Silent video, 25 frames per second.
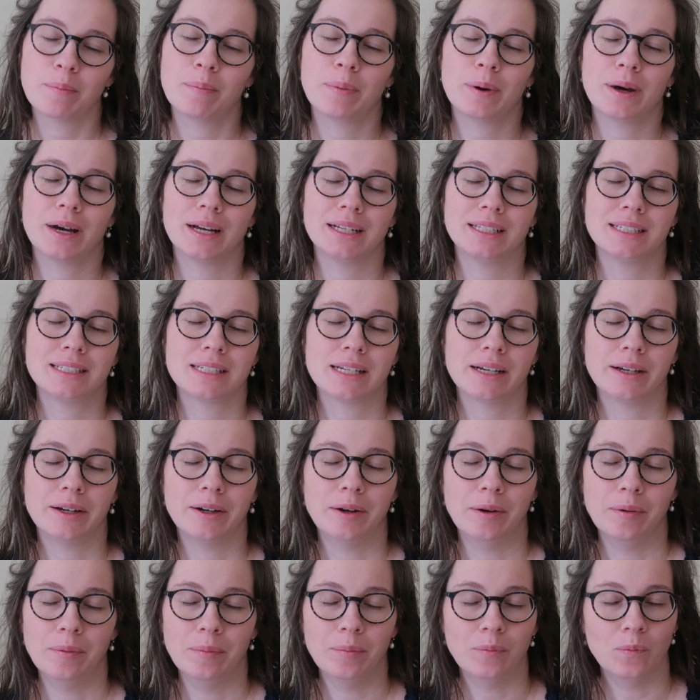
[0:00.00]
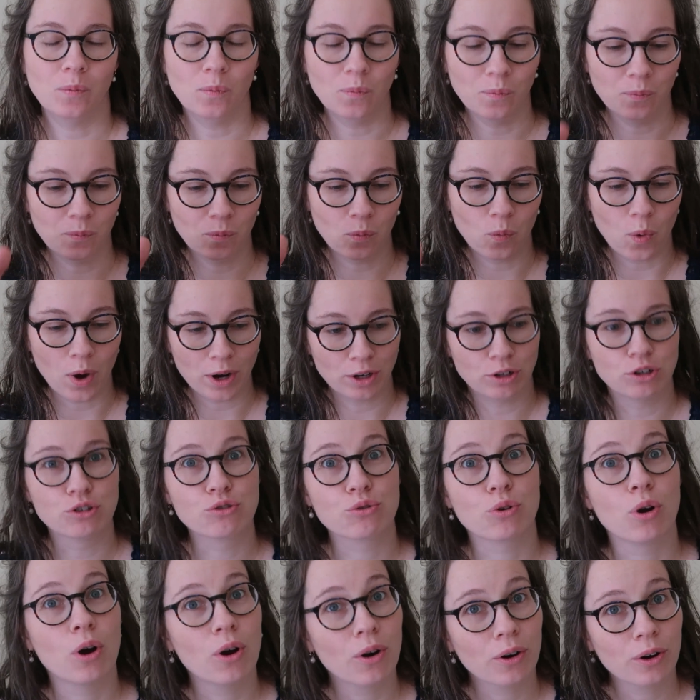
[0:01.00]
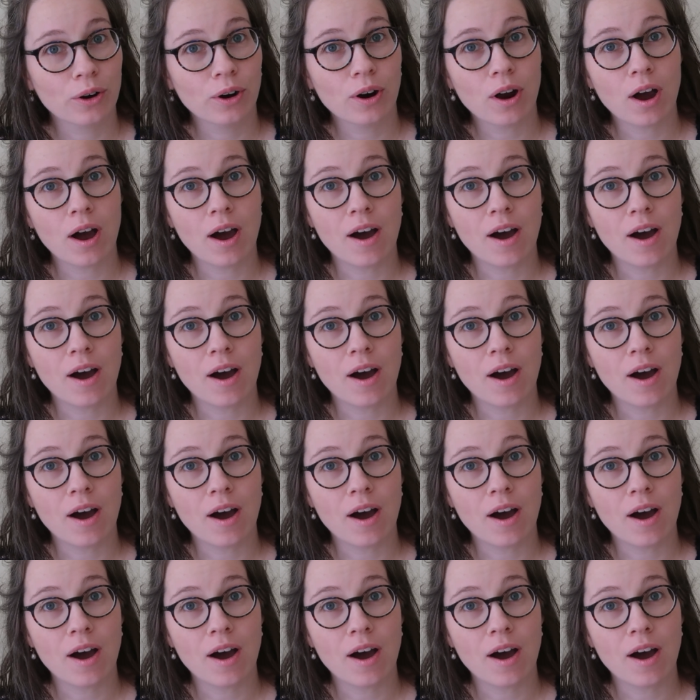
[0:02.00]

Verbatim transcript: but um, one drawer